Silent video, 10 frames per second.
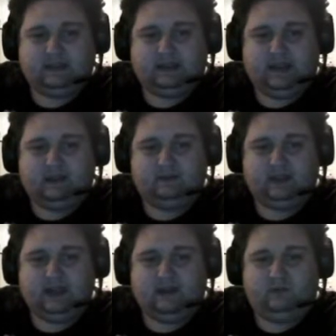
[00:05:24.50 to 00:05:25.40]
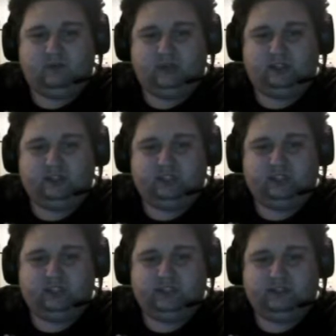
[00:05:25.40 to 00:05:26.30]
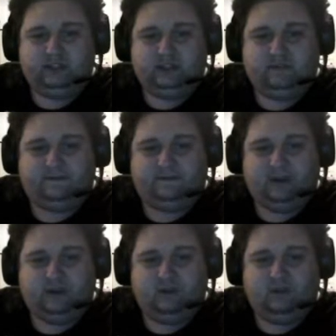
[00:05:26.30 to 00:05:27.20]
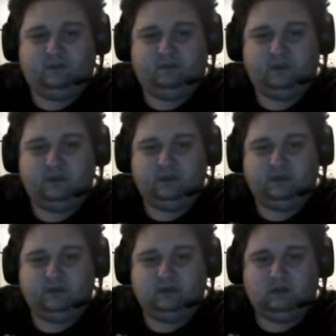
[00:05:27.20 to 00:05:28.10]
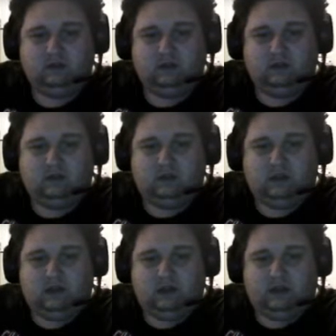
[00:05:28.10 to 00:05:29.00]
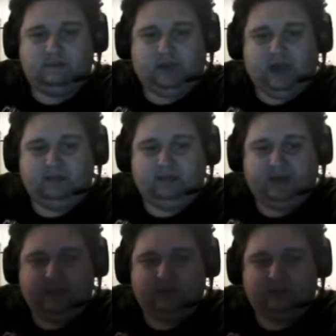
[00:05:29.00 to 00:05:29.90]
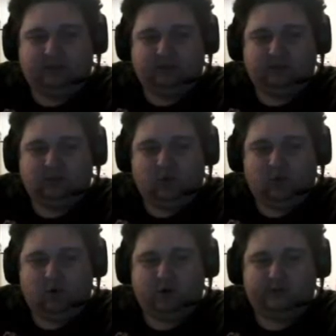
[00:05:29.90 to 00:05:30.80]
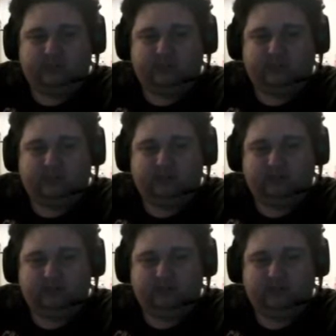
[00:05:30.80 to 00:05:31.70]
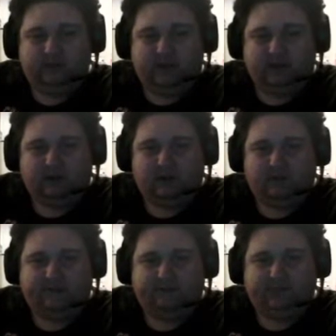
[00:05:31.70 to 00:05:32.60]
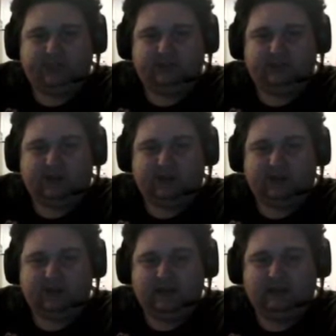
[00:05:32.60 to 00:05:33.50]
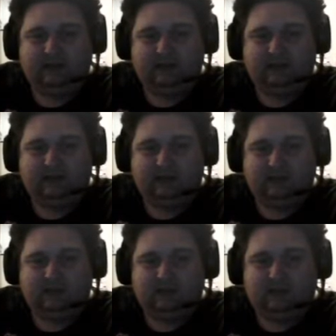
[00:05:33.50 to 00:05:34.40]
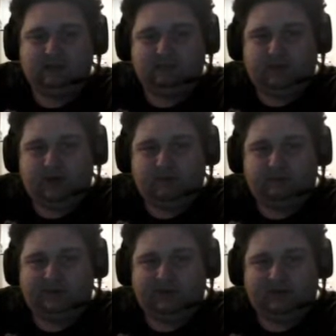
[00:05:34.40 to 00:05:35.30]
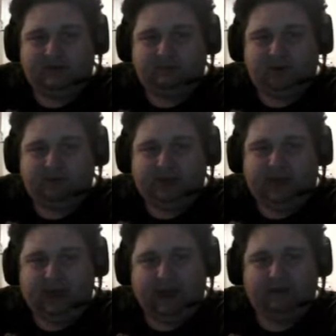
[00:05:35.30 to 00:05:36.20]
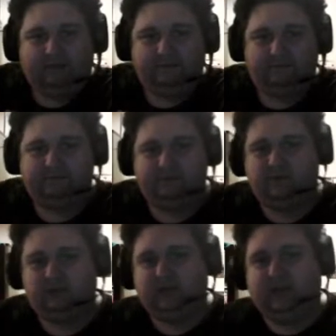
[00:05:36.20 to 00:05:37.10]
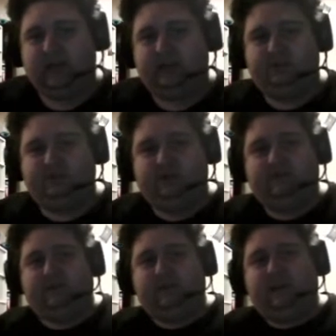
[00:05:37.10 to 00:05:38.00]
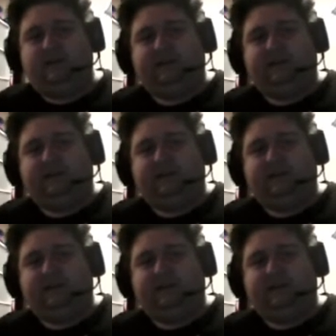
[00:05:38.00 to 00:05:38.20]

Countdown, which is going to film uh, behind closed doors. I don't know if they've changed that yet, but I'm thinking they probably have due to the age probably. of a lot of the